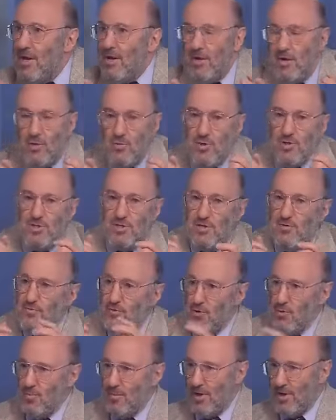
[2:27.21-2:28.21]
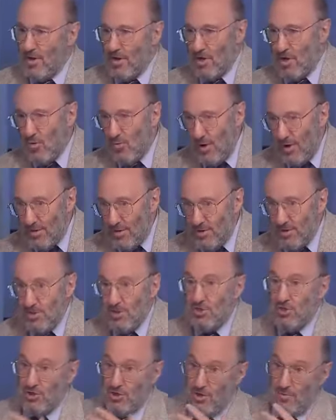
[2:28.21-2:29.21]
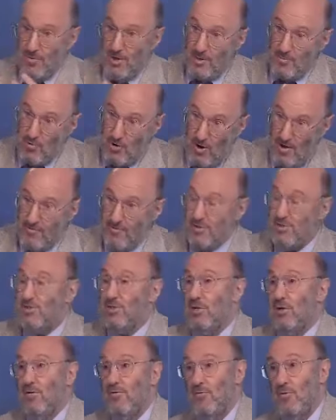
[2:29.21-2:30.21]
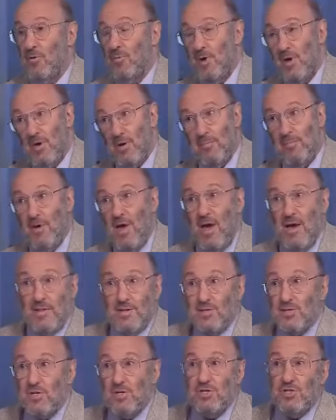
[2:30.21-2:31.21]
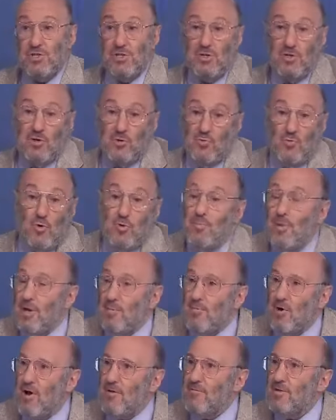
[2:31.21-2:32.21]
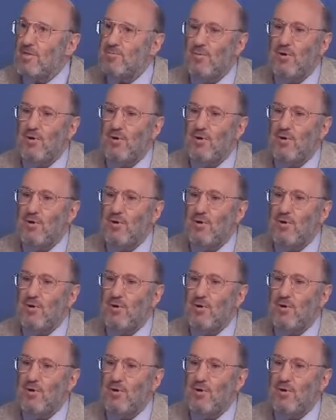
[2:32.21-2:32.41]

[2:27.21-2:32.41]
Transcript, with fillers: In other words, if you make a correct decision, you'll make profits, and if you make a bad decision, you won't make profits.